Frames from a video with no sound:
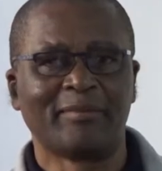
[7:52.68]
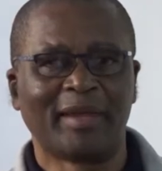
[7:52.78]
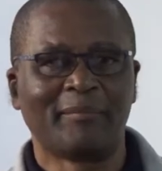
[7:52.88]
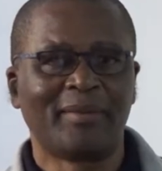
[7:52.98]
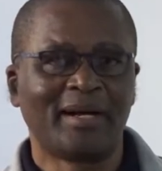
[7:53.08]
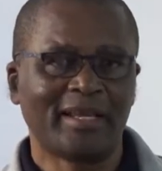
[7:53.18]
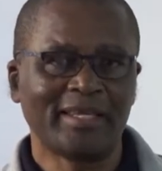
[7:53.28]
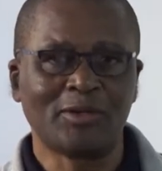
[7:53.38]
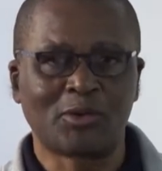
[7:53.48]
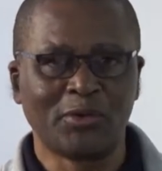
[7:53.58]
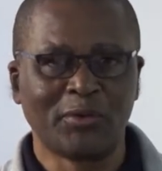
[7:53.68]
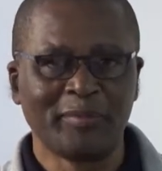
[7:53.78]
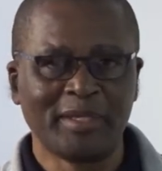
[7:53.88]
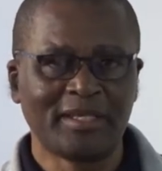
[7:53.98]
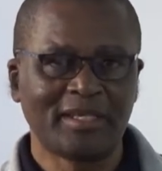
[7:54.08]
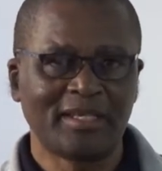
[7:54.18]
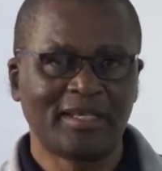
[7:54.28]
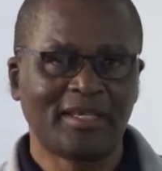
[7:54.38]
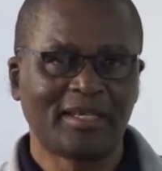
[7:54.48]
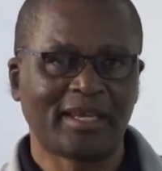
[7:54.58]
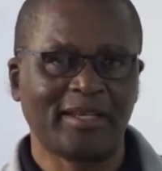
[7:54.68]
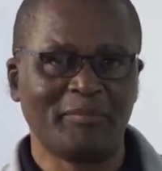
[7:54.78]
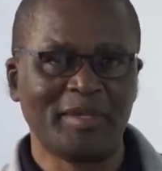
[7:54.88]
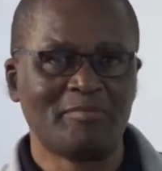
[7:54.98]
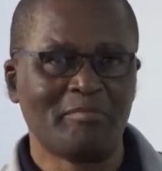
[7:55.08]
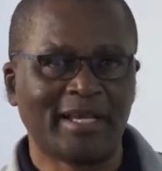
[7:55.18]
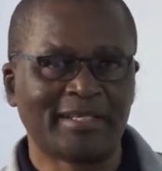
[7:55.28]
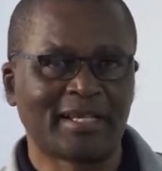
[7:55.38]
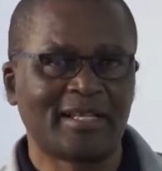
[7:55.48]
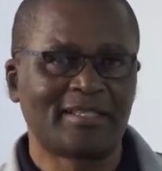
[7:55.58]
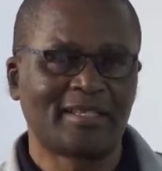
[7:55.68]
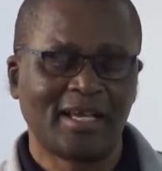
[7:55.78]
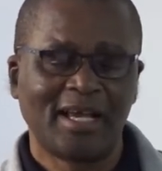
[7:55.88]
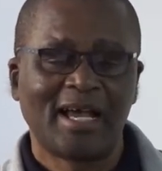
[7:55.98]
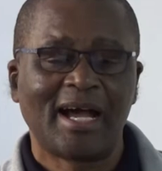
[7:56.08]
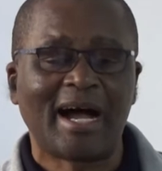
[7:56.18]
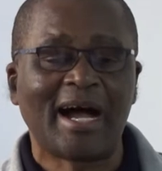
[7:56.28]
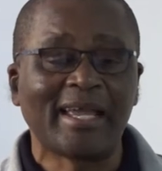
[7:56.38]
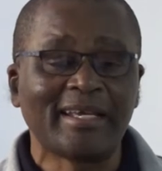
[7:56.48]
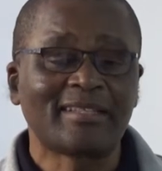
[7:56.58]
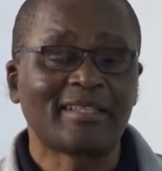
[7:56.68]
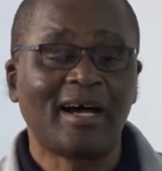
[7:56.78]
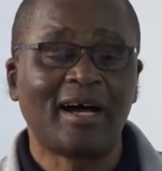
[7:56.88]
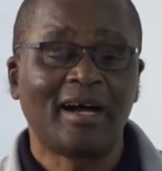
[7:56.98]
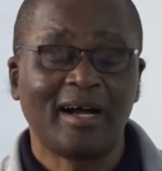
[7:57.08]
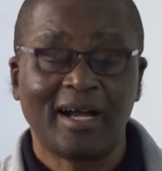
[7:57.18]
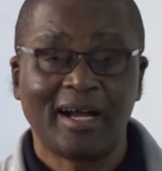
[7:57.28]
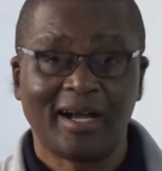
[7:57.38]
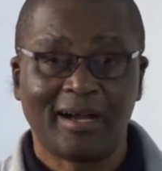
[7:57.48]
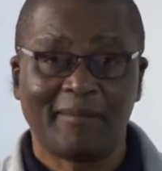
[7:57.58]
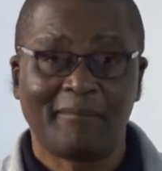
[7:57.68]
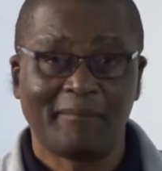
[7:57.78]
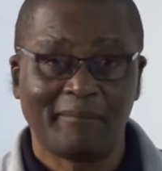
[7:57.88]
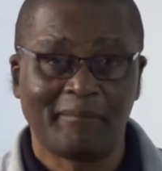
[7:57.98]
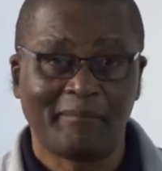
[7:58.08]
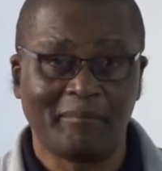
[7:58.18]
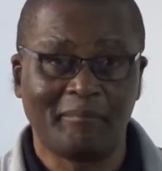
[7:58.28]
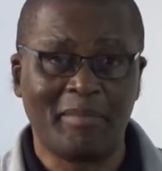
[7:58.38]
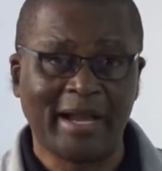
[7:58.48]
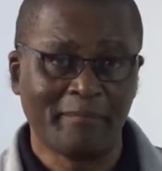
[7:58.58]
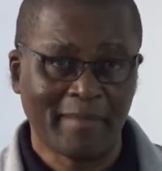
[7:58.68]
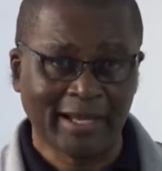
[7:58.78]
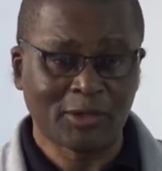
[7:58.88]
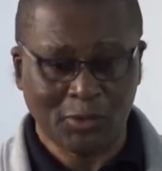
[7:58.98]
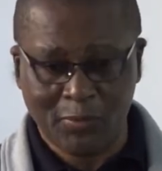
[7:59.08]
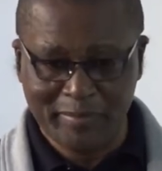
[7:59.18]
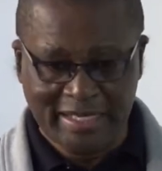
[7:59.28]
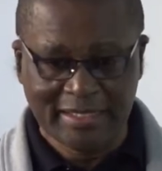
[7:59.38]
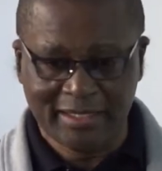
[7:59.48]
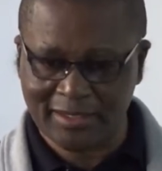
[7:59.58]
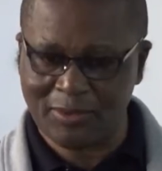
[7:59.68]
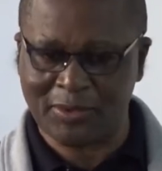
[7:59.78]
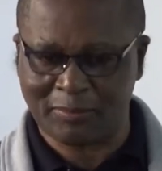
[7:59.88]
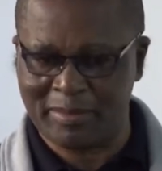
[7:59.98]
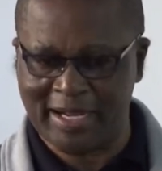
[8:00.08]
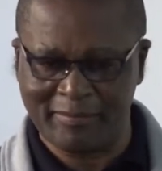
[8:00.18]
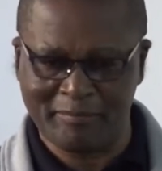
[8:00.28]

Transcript: remember, economy can be measured either by micro means or by